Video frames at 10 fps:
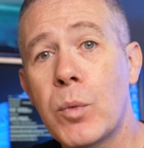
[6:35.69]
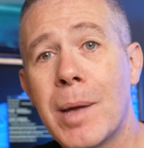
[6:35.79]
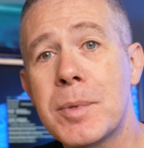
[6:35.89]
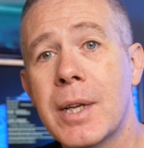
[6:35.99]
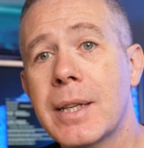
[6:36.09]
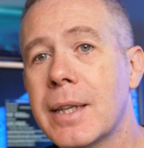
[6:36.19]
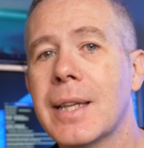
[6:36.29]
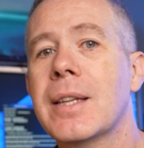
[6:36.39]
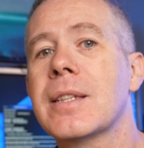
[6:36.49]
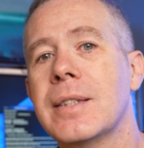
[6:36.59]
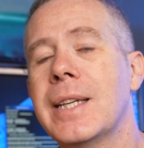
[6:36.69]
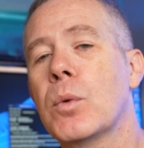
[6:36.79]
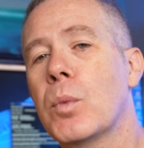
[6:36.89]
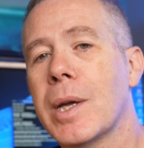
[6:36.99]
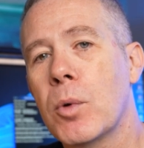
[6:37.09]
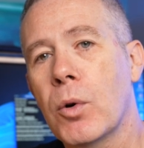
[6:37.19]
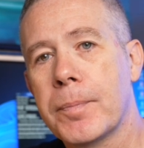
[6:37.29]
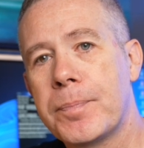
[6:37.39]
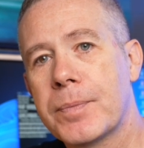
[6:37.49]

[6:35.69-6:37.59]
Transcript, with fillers: website and others need way more.